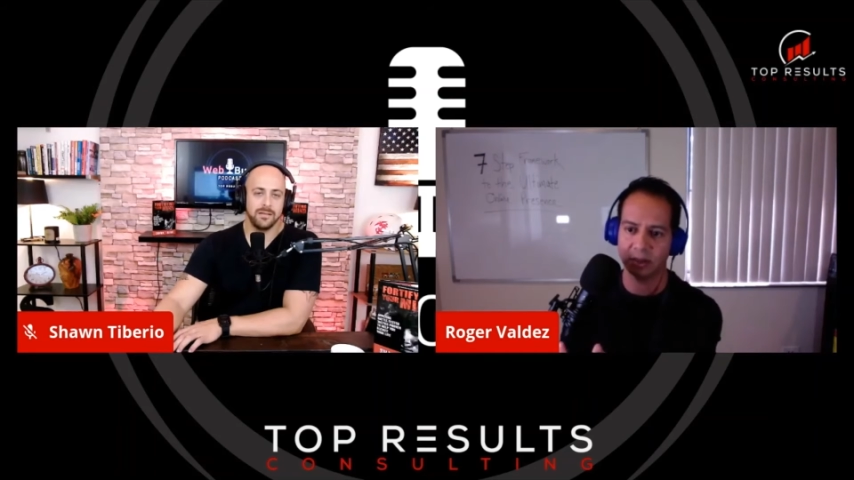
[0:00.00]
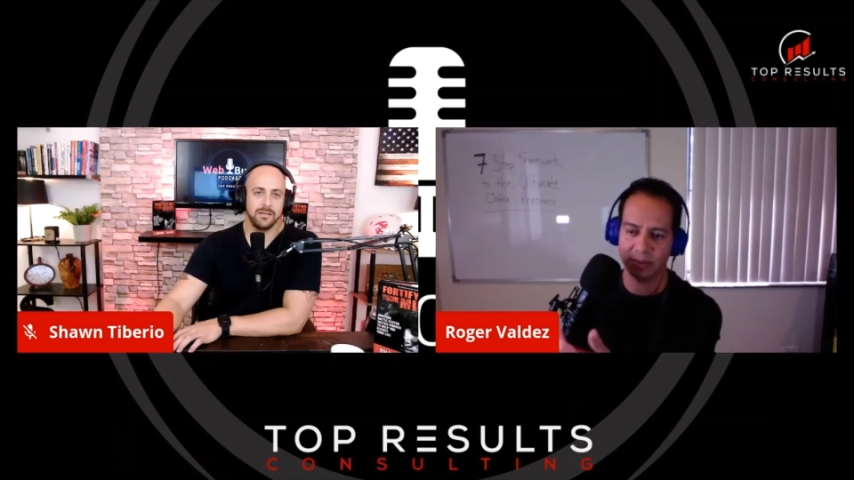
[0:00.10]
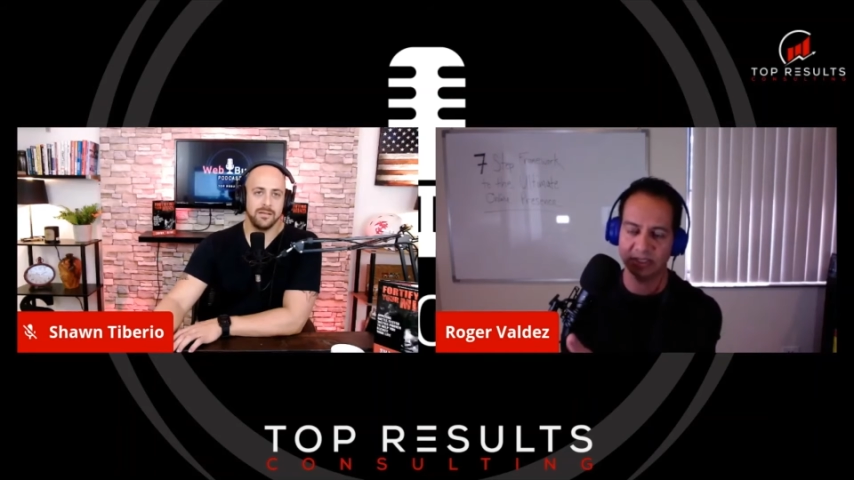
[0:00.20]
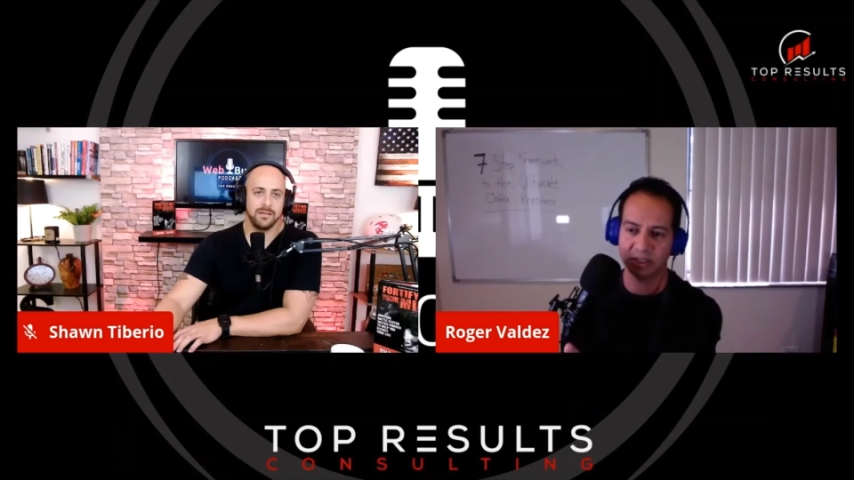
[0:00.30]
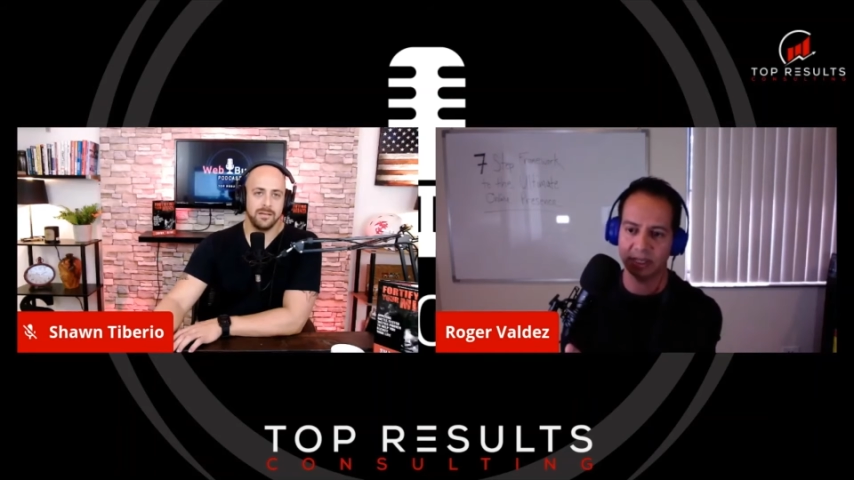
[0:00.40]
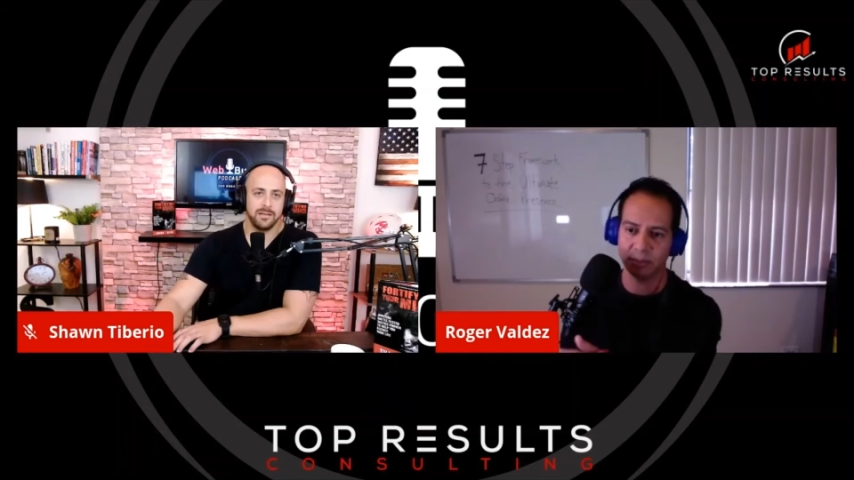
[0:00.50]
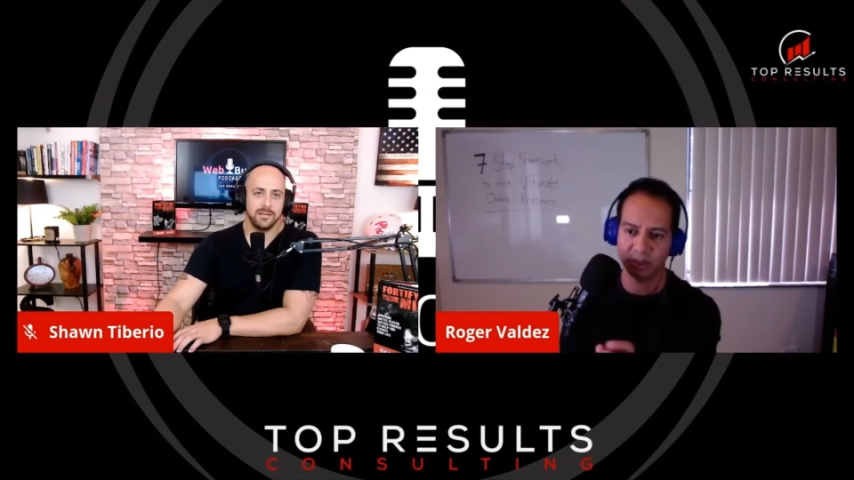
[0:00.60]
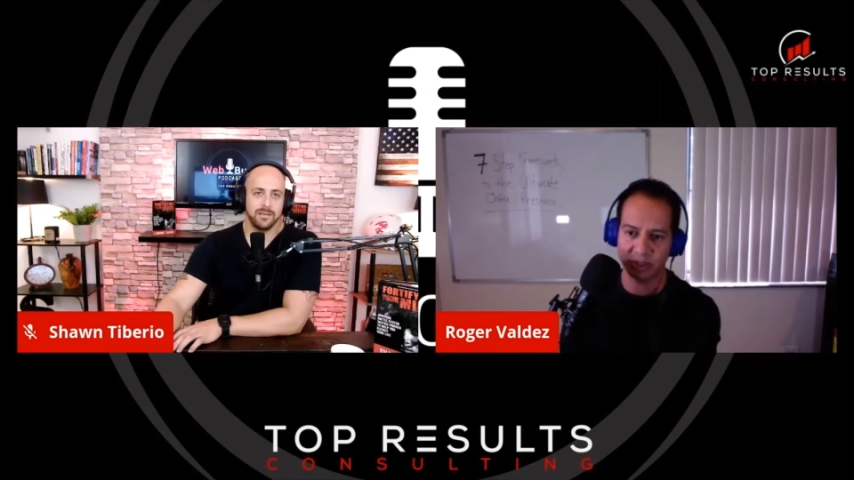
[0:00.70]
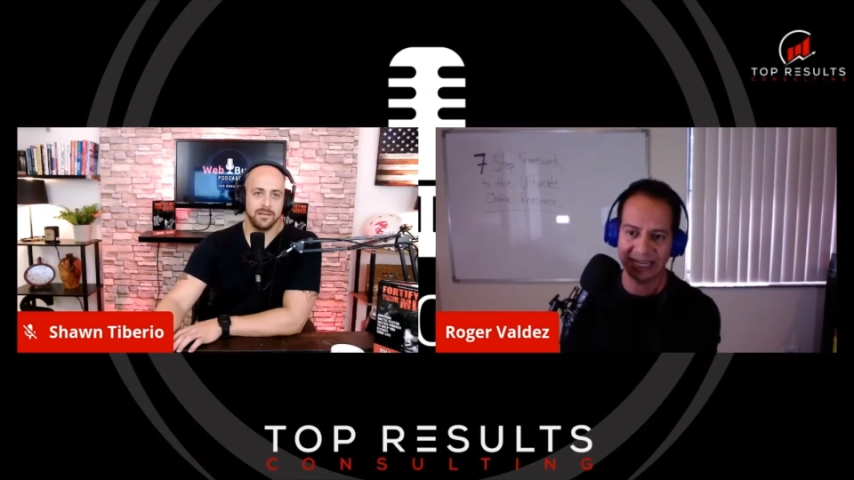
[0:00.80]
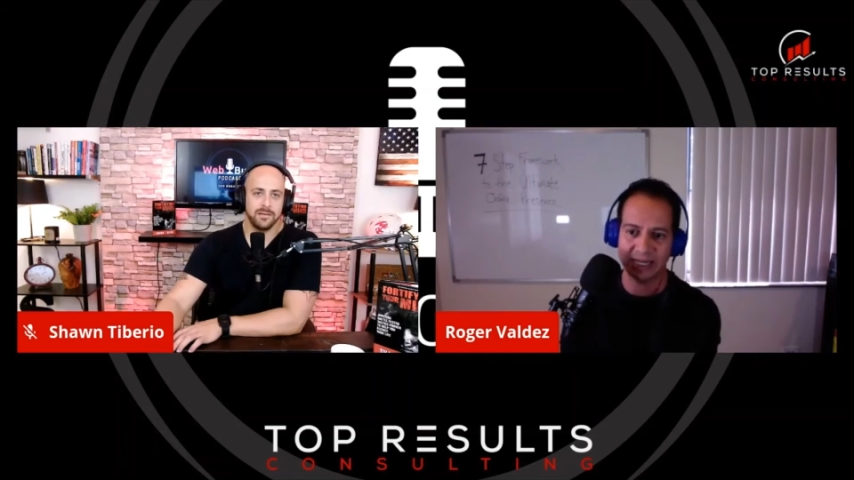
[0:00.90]
You mentioned it,
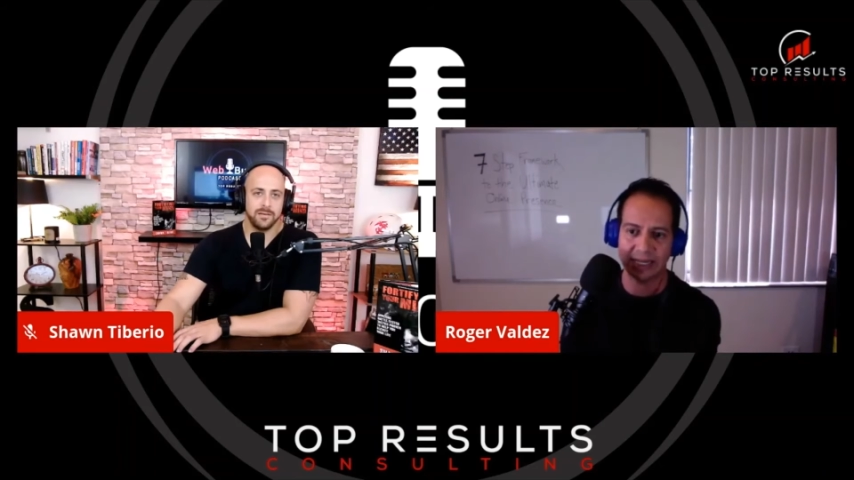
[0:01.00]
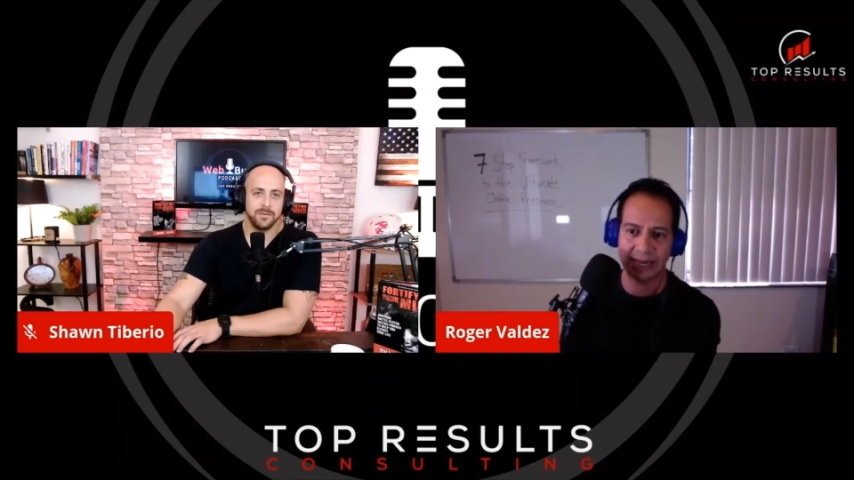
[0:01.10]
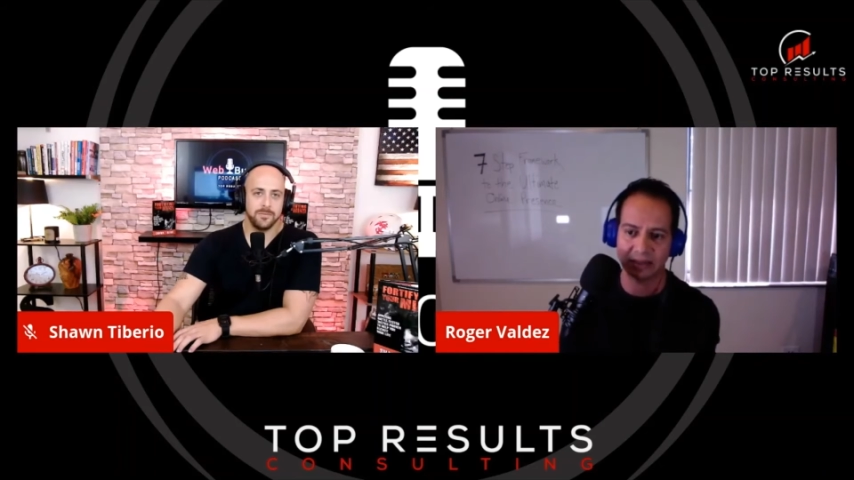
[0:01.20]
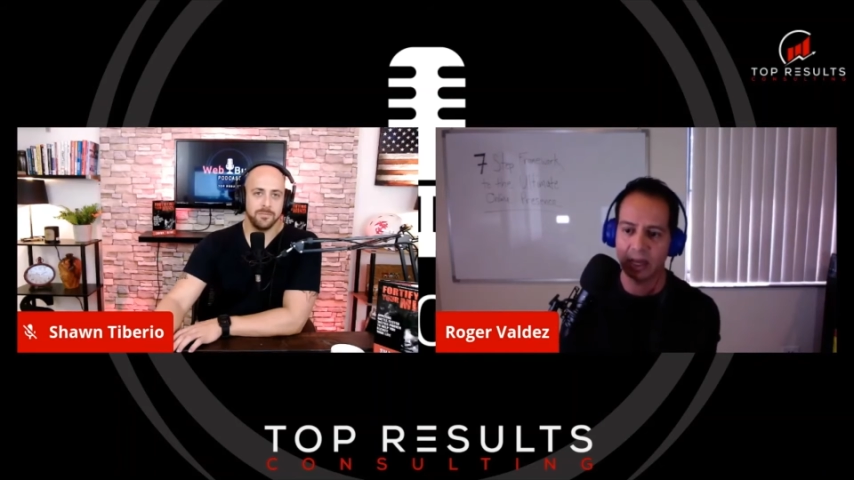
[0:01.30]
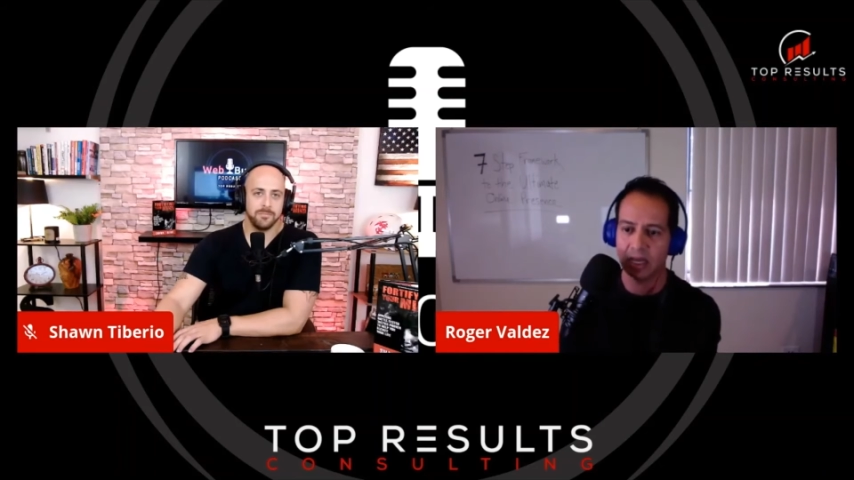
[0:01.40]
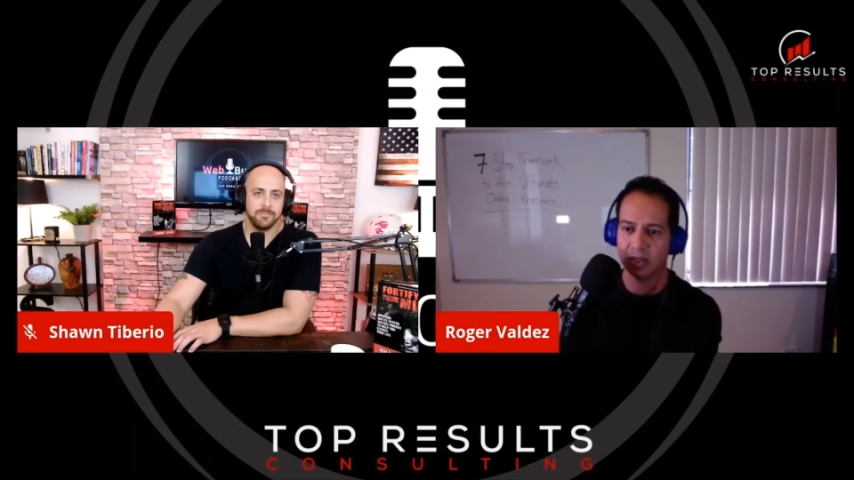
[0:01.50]
but you didn't connect.